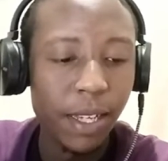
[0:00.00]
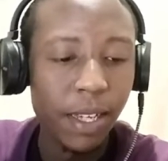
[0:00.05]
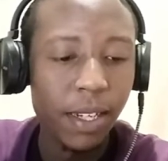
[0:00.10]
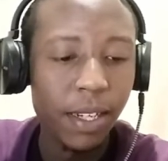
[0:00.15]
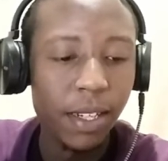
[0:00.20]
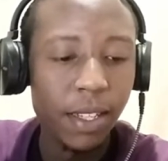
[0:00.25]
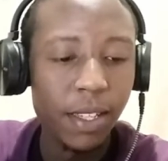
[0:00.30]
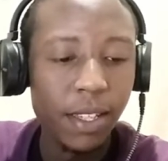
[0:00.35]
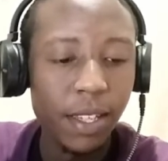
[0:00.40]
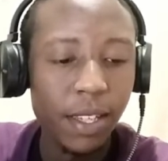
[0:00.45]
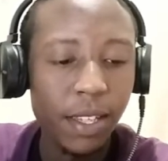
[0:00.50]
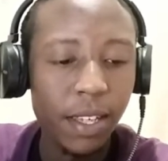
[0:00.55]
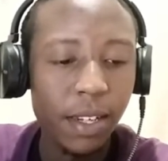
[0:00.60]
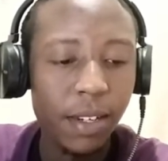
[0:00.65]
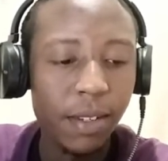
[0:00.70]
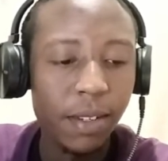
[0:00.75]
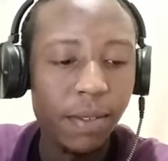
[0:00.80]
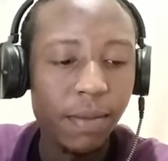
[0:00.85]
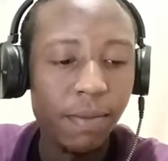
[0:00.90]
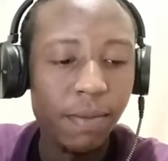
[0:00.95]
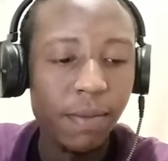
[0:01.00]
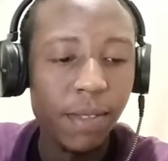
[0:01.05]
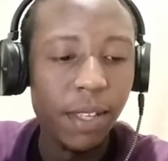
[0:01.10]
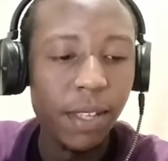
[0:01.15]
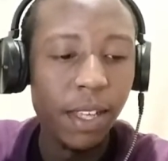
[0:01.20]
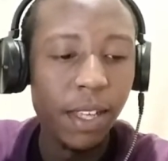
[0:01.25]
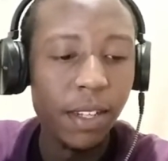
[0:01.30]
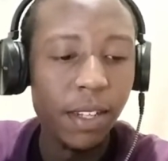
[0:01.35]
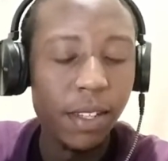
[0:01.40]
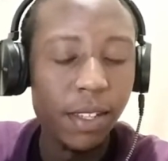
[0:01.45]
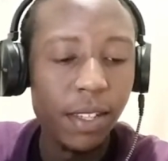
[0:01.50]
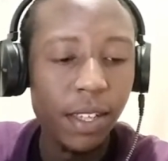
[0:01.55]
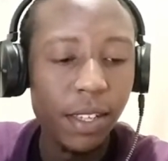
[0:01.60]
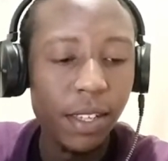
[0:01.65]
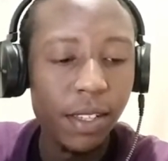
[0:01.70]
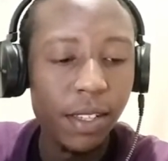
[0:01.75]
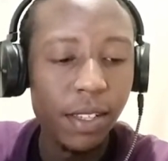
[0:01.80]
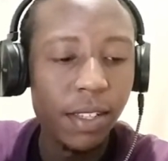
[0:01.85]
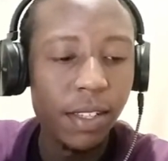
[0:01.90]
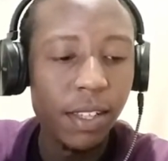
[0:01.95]
And it said, and it
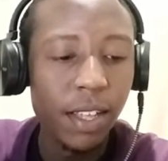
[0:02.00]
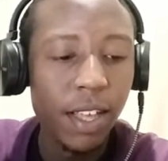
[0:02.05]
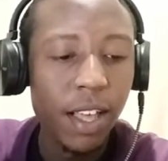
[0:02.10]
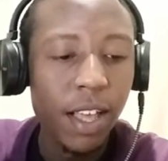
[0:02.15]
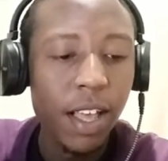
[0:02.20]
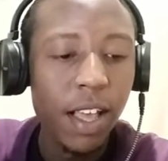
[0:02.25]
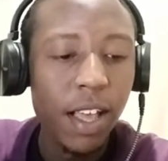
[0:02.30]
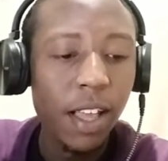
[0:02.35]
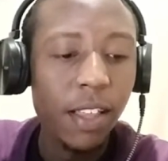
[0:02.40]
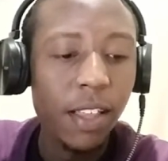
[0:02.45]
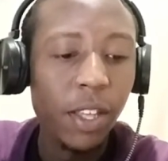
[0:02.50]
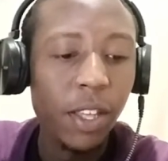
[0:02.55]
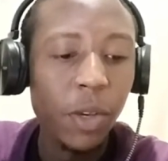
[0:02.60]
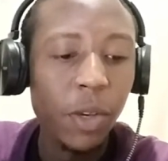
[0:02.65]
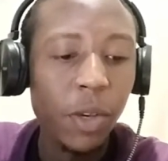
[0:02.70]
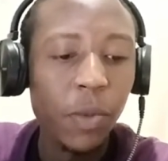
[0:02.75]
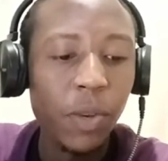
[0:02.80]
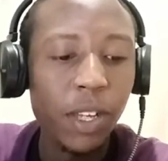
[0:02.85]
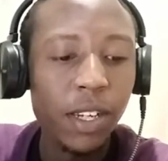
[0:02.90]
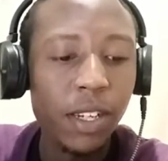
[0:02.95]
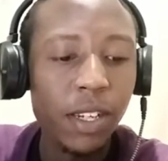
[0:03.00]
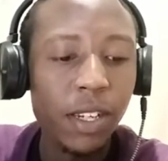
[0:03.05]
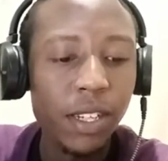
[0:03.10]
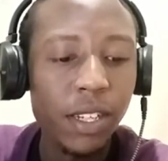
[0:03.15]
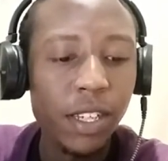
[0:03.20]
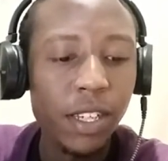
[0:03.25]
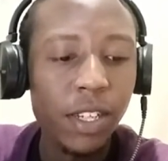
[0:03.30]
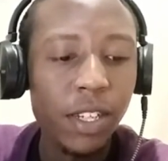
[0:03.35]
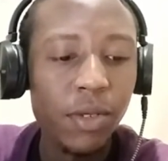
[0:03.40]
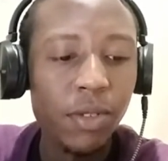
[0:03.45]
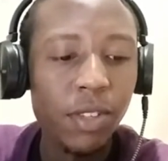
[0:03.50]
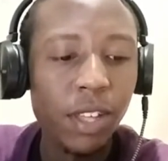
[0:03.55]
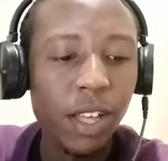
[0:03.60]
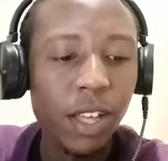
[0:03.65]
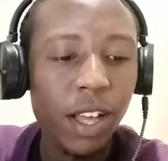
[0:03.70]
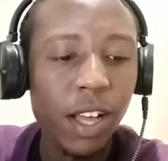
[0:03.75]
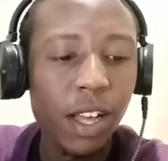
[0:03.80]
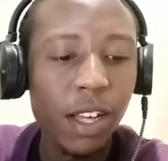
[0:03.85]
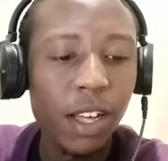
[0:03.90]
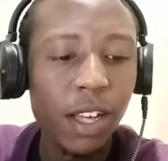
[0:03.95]
says, and they went into the
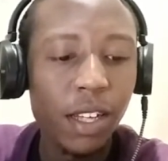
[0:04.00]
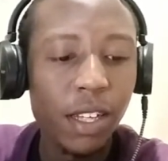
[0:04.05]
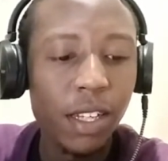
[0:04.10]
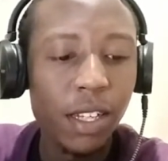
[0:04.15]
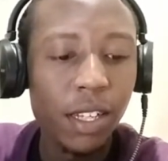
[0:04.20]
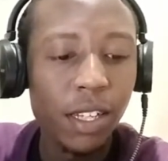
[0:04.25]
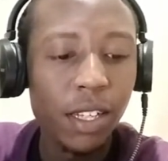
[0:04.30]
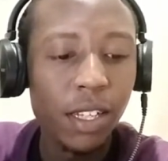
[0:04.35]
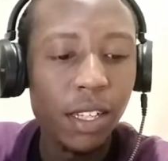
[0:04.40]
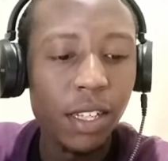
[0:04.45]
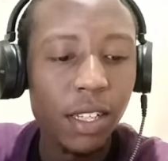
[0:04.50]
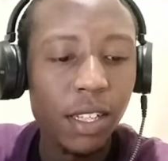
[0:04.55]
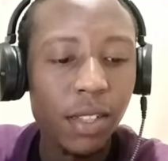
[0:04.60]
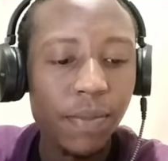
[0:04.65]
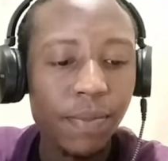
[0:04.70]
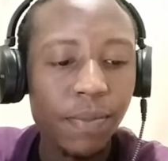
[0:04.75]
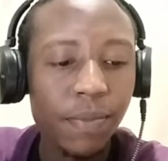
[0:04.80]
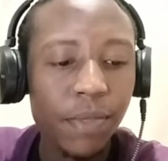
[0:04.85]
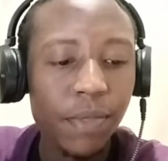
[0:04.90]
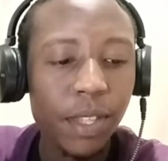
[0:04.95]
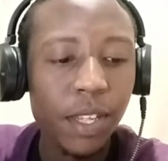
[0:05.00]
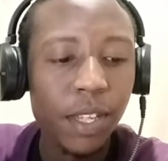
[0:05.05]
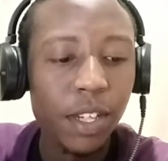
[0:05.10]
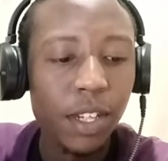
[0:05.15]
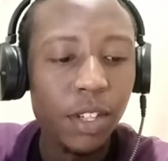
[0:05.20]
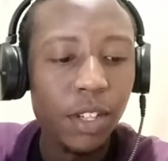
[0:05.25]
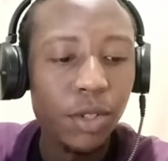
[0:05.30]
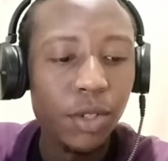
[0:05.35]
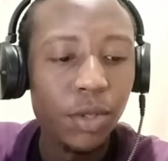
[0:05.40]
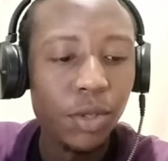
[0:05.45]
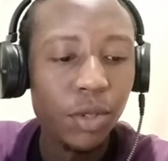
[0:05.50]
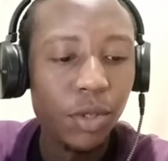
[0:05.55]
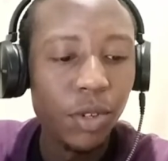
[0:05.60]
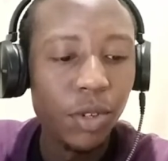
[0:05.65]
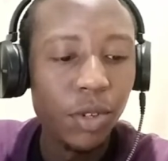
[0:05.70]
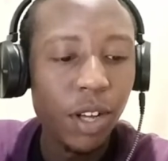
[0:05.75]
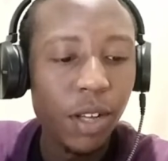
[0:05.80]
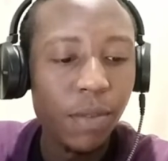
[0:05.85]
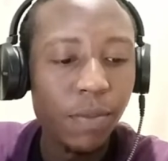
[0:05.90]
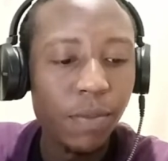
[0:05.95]
ark to
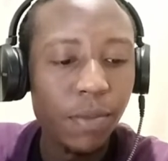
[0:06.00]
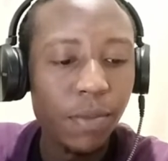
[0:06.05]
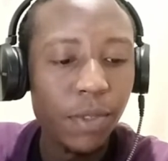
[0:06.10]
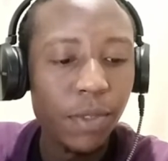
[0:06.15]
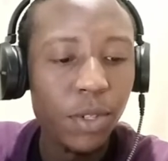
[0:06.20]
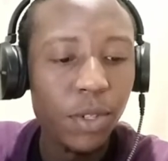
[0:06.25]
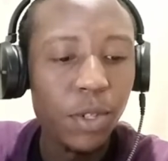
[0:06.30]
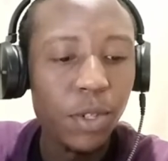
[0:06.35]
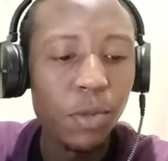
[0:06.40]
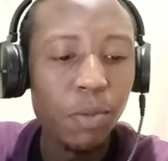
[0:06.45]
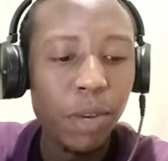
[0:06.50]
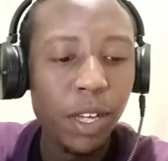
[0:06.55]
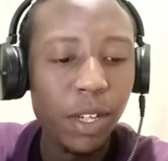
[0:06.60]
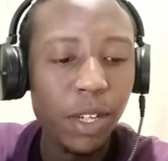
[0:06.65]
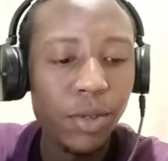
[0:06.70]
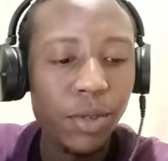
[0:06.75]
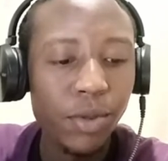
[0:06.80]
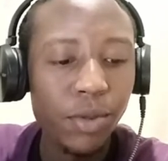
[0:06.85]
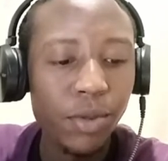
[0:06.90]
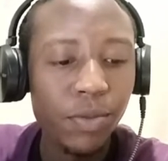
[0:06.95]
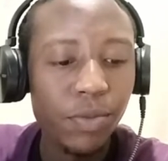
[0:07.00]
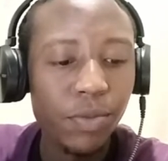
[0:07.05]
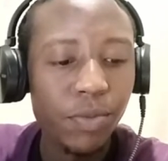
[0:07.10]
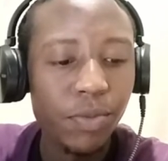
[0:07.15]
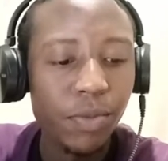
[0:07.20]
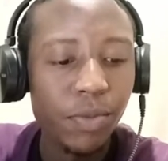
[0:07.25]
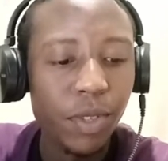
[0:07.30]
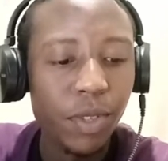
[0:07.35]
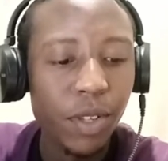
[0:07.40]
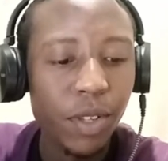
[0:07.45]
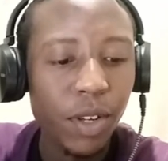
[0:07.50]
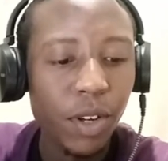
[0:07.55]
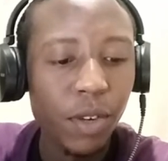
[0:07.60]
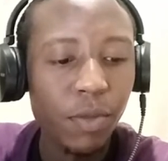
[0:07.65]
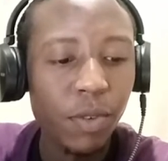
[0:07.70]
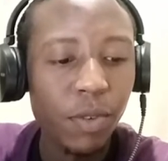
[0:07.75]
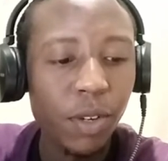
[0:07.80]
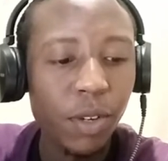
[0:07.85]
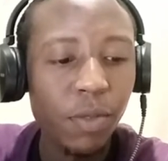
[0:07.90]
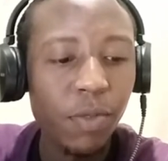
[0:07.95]
Noah, two by two,
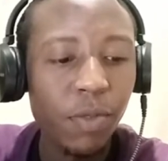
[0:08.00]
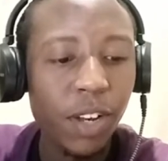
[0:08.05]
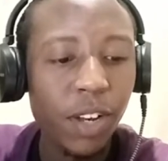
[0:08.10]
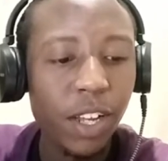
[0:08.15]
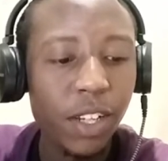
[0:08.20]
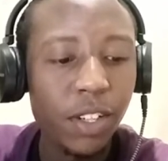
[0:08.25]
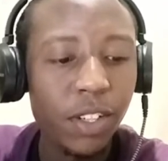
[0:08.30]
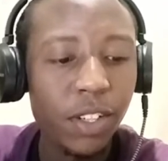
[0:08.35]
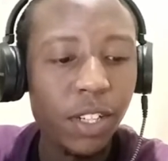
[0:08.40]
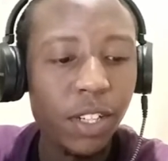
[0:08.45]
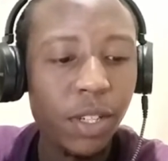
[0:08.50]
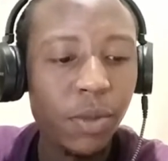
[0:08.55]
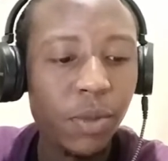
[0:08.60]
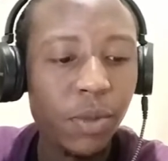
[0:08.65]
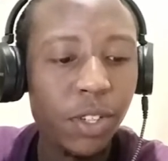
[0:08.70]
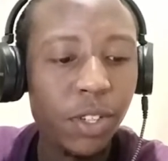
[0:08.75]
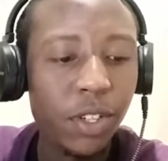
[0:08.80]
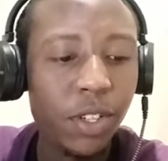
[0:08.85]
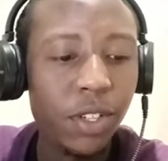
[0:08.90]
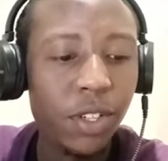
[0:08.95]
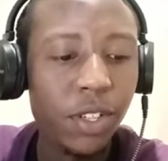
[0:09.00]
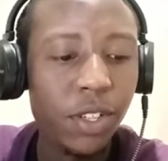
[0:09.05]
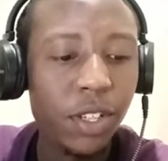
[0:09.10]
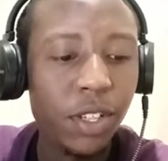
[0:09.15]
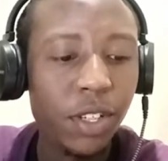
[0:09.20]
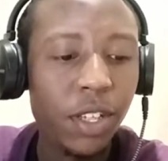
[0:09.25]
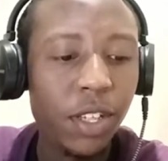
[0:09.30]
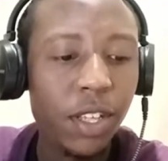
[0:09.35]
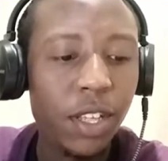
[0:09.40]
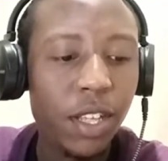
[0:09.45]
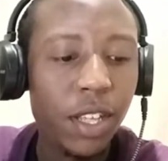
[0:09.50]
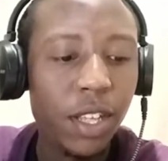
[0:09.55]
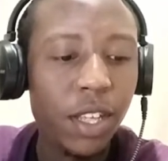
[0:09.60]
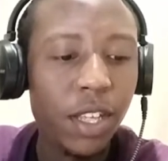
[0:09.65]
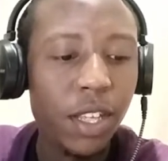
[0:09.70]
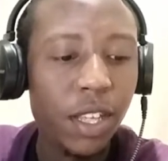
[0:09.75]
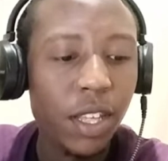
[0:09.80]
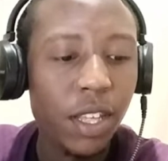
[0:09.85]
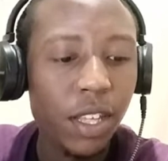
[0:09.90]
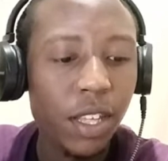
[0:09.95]
of all flesh in which
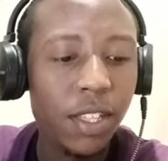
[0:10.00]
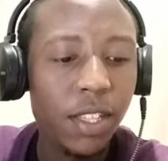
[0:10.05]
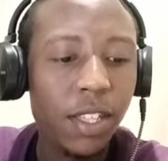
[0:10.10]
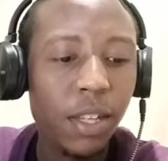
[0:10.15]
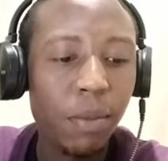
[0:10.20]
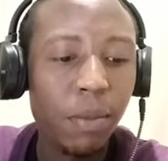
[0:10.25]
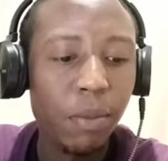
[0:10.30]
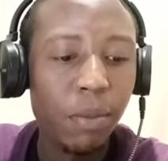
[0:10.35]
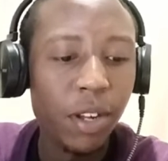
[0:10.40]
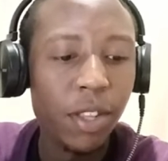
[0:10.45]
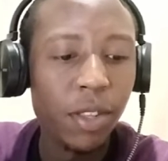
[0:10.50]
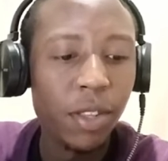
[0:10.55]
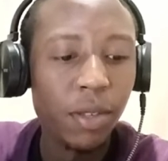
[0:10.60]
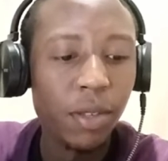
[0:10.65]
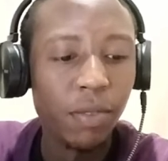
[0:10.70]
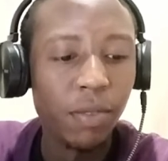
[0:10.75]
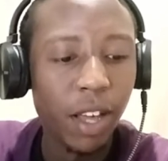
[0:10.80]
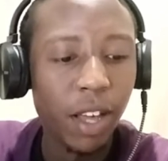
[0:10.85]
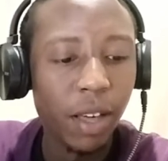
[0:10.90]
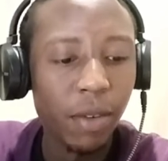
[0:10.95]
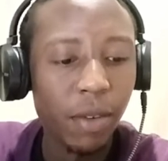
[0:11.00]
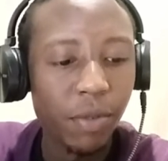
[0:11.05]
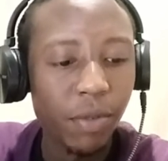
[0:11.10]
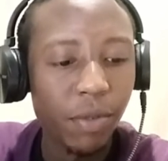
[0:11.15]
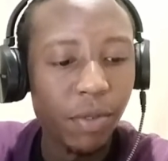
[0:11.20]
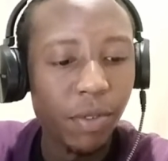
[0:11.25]
is the breath of life